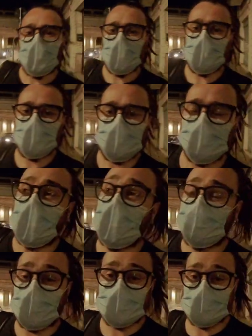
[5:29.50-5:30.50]

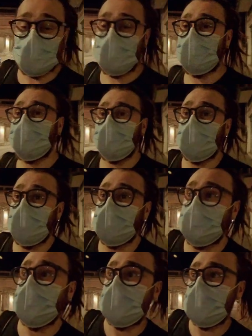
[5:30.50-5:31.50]
8:30
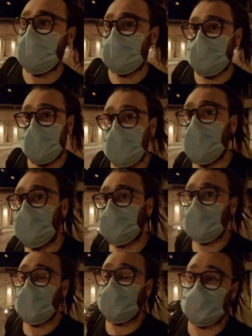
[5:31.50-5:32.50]
and we cannot be out
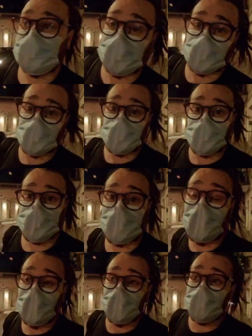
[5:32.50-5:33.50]
after
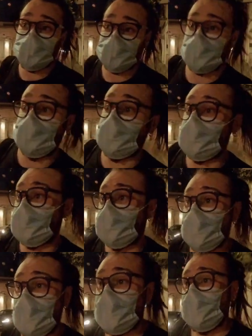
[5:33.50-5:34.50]
10, so
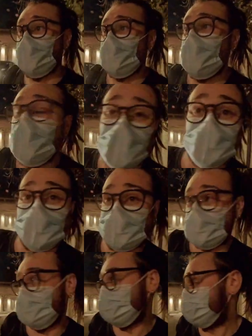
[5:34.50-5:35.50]
I don't
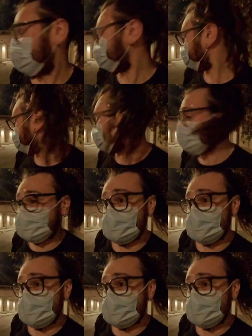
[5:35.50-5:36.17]
know. We'll